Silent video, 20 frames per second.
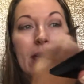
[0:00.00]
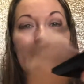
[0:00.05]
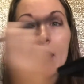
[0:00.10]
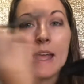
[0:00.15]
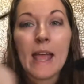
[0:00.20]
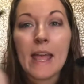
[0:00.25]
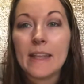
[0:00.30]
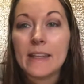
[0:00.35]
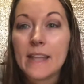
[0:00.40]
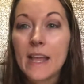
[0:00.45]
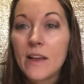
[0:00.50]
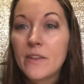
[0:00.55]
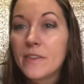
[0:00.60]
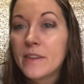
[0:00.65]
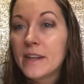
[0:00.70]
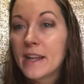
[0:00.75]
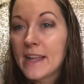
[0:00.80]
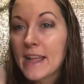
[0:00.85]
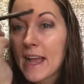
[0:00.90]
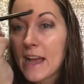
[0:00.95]
And now that
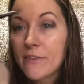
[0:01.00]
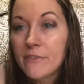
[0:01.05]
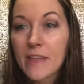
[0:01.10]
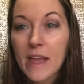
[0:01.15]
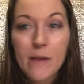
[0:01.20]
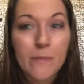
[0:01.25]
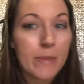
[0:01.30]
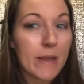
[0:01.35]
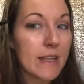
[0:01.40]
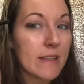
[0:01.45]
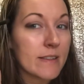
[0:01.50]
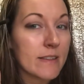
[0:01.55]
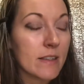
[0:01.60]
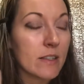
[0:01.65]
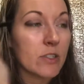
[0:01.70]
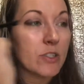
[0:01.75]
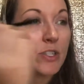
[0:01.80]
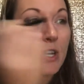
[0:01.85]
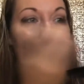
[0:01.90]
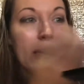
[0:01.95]
I have that basic
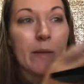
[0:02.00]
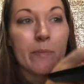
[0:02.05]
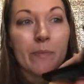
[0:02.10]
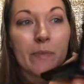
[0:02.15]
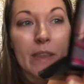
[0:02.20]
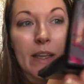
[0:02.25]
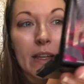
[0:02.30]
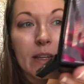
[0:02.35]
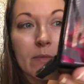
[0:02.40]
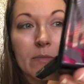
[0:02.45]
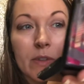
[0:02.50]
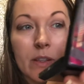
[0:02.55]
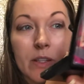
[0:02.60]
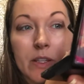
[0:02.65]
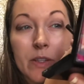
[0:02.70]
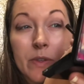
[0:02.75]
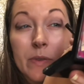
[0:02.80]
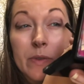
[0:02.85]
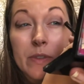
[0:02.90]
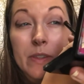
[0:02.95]
shape, then I'm going to
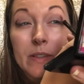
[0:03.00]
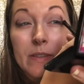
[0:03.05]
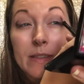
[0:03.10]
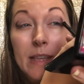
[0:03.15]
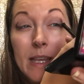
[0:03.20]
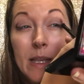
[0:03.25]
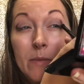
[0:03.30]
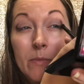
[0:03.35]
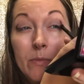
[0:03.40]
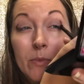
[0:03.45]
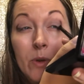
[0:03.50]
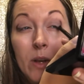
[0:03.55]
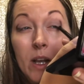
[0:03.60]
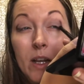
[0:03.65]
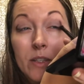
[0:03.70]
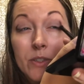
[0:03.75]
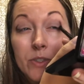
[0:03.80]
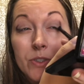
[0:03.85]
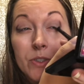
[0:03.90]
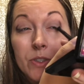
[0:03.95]
use the same
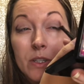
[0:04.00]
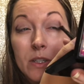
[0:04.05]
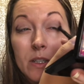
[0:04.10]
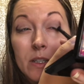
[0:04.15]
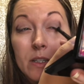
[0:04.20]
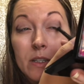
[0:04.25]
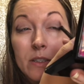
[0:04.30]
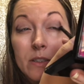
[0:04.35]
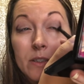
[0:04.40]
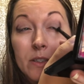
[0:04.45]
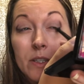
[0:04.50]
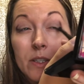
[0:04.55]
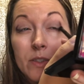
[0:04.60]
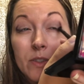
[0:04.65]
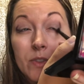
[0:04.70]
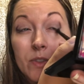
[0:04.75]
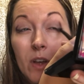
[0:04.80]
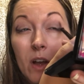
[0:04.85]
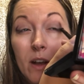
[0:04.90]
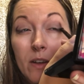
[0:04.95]
brush to
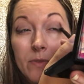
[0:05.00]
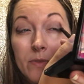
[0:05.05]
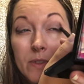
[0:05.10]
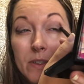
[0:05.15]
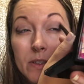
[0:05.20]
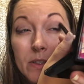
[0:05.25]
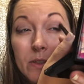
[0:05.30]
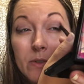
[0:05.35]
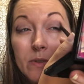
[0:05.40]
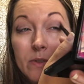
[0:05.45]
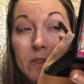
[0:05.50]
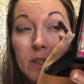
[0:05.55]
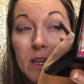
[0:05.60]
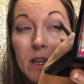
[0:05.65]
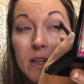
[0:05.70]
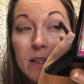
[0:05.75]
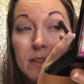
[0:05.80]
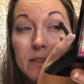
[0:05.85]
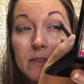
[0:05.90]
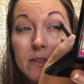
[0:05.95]
soften those
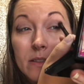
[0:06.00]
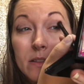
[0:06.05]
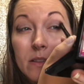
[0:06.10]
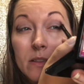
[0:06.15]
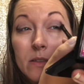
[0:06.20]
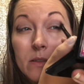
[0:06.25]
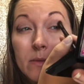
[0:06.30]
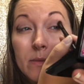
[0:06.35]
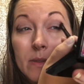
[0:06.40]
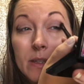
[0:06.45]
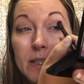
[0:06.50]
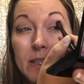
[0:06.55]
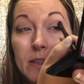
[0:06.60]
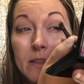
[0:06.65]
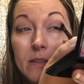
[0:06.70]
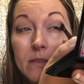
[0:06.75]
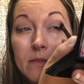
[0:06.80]
lines a little bit.